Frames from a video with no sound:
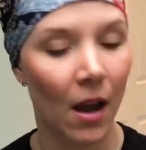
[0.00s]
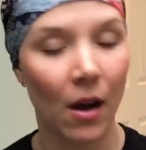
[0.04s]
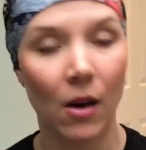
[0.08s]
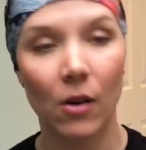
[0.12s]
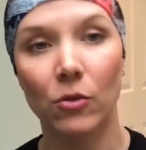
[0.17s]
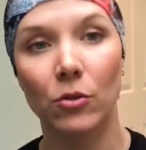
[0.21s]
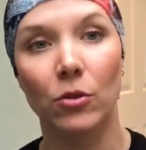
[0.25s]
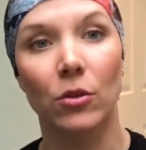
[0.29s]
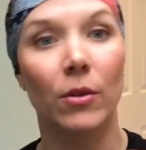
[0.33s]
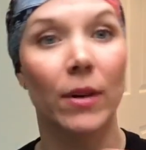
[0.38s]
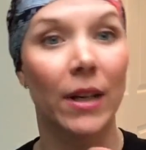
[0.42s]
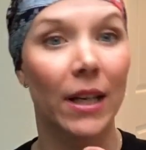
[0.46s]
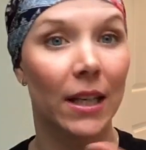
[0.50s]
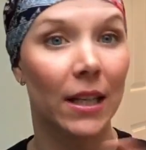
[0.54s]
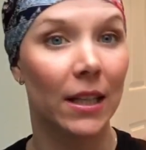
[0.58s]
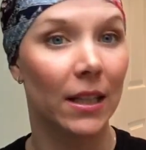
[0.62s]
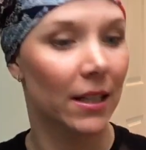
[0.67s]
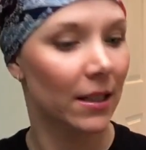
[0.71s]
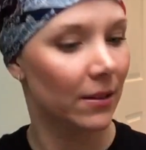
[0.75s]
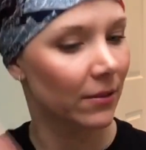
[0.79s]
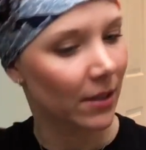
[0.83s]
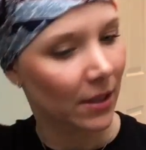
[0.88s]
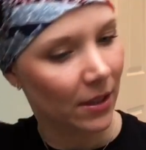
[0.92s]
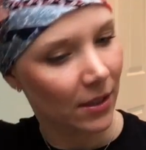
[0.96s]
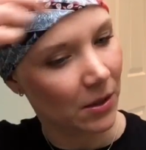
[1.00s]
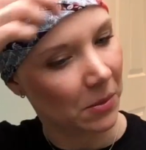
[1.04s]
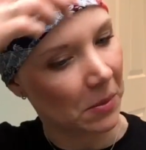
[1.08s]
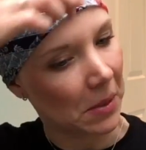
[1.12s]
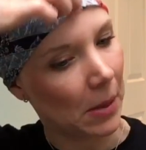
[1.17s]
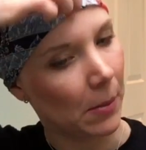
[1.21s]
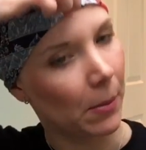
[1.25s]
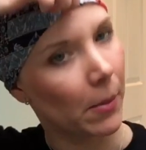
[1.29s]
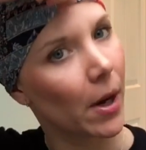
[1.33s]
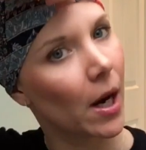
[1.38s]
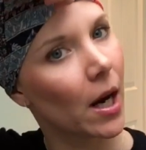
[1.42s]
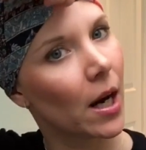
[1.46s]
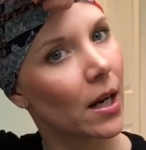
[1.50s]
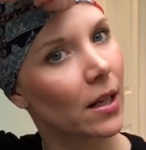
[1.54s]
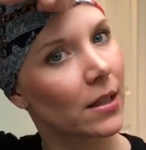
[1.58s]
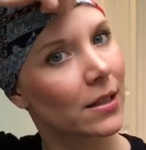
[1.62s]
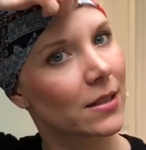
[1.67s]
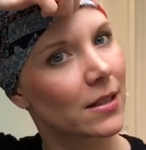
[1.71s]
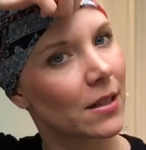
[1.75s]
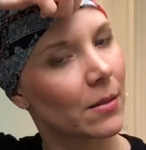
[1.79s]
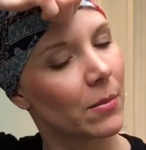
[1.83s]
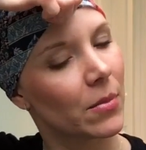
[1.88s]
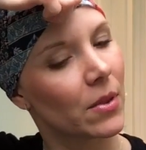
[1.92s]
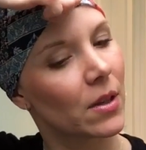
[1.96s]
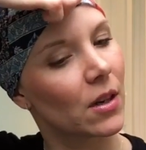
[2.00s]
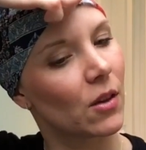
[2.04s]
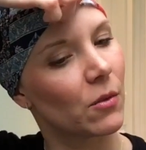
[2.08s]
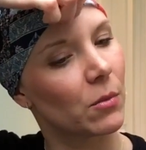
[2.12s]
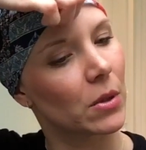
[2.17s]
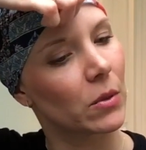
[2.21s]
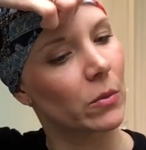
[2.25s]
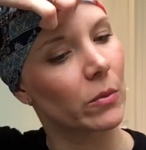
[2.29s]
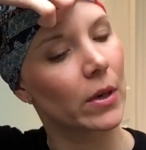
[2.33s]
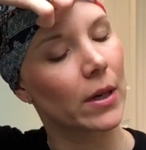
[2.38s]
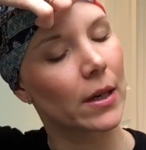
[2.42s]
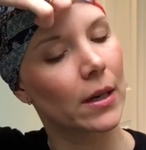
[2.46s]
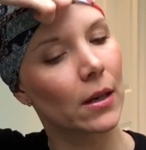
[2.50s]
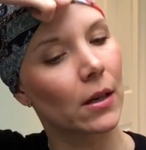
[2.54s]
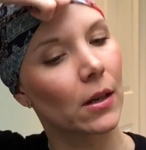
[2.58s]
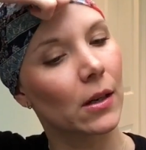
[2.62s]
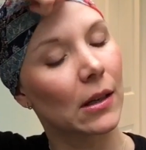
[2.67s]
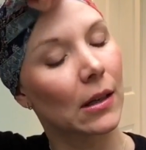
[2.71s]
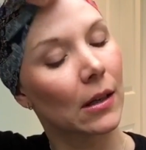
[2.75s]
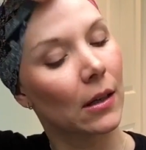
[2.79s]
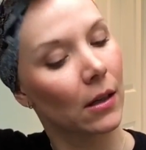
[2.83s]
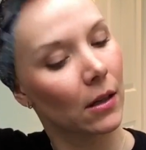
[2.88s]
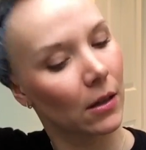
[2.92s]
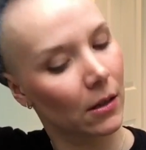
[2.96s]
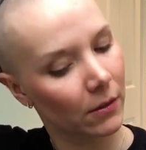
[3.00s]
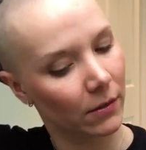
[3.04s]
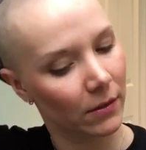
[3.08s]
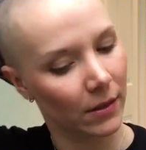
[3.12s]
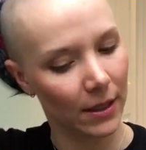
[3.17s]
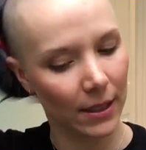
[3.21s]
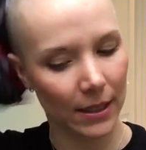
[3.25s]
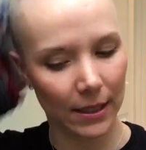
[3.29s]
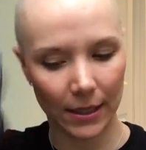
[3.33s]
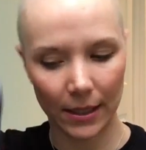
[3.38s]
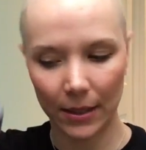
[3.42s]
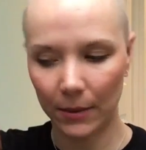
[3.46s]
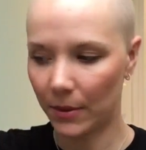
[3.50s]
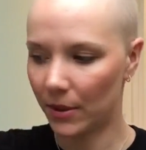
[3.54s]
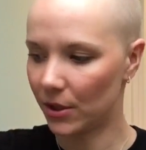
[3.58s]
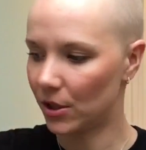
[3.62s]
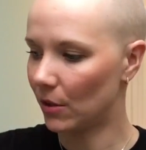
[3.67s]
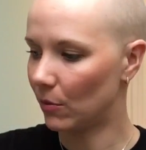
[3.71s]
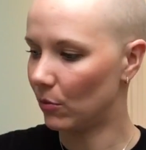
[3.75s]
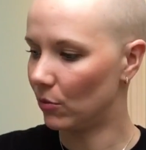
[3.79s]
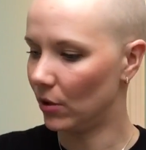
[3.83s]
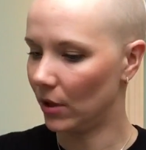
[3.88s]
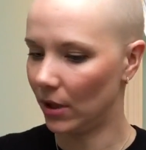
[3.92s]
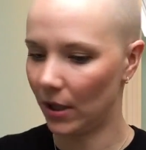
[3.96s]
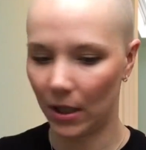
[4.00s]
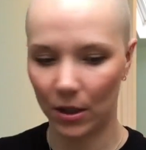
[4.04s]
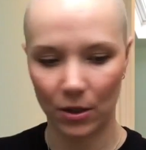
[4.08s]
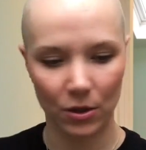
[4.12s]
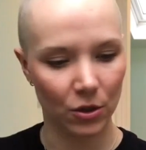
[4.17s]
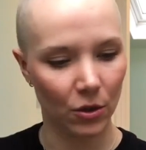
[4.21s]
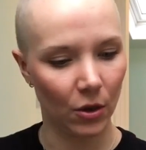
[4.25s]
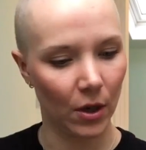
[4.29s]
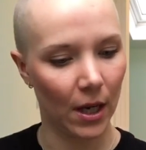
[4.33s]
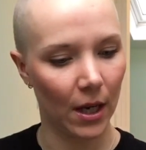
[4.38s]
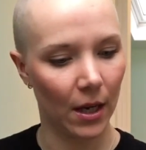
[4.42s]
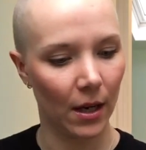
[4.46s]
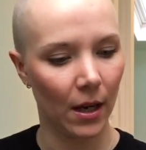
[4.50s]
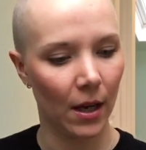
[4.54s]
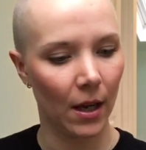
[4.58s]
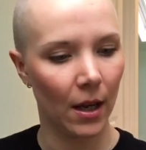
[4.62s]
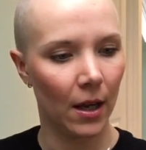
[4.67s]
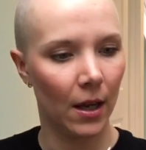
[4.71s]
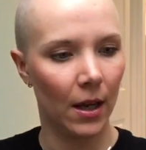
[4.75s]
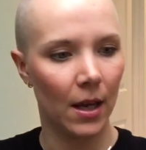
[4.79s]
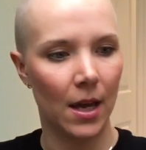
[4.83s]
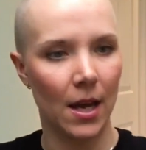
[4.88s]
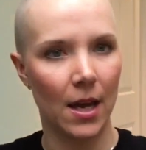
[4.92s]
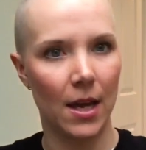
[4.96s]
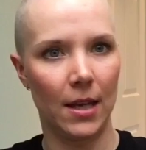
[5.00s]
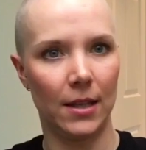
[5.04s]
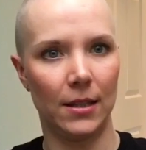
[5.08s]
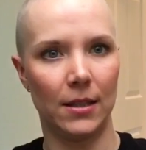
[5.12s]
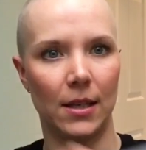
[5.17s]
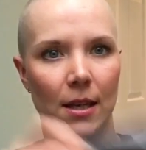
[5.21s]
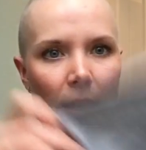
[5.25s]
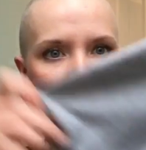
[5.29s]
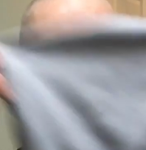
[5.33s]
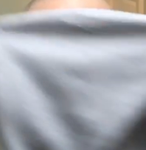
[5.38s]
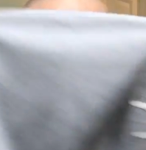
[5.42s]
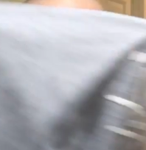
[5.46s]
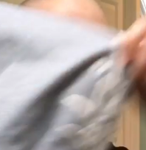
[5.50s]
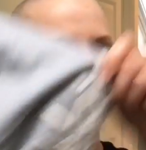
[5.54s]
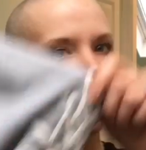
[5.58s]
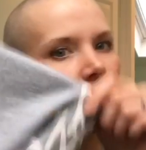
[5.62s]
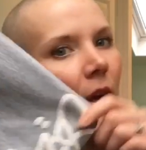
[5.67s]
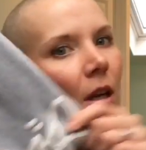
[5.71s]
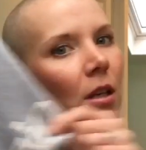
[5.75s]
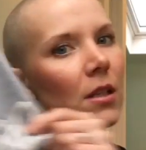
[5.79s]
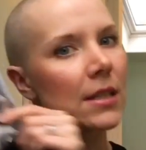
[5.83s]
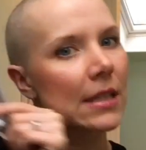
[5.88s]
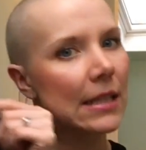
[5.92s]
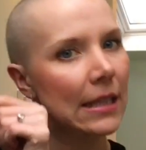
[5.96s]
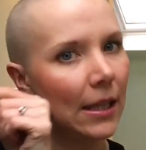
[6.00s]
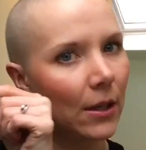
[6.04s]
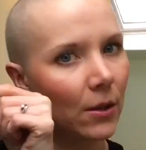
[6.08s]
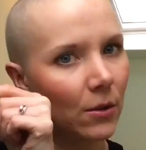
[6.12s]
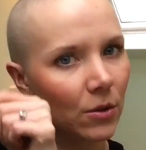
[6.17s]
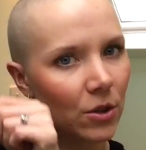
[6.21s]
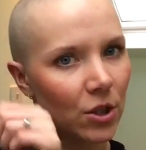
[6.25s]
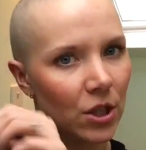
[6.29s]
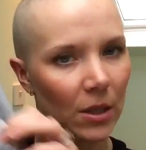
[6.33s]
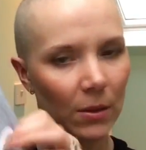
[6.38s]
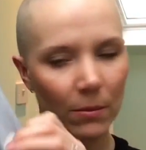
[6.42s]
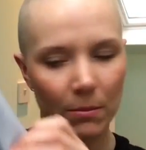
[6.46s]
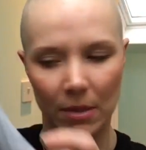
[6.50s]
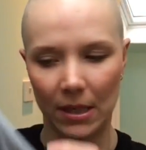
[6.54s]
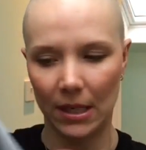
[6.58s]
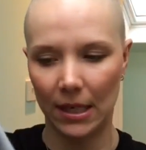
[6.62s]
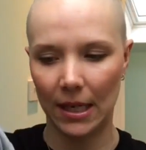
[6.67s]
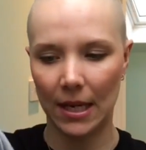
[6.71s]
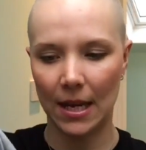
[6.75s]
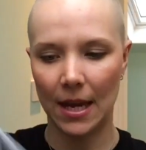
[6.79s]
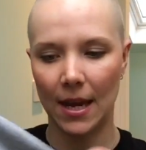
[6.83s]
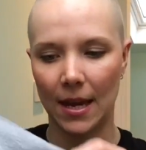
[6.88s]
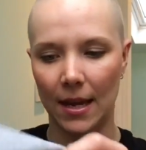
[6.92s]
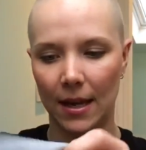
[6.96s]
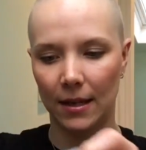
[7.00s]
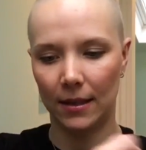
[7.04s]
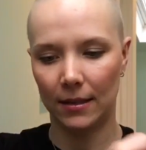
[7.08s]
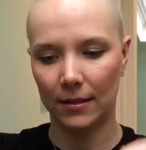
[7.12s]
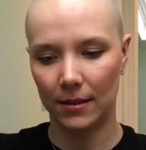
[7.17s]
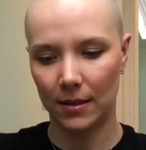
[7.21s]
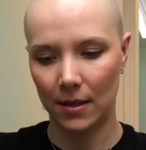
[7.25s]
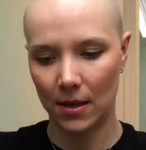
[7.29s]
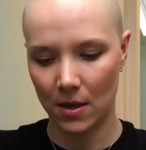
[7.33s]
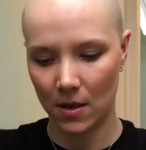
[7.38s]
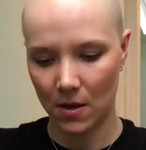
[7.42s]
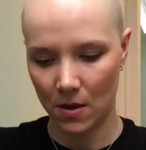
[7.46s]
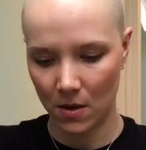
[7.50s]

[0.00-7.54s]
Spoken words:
Oh, quickly, while I remember, something I've been wearing a lot of lately, which I'm really enjoying, is a kind of slouchy beanie hat.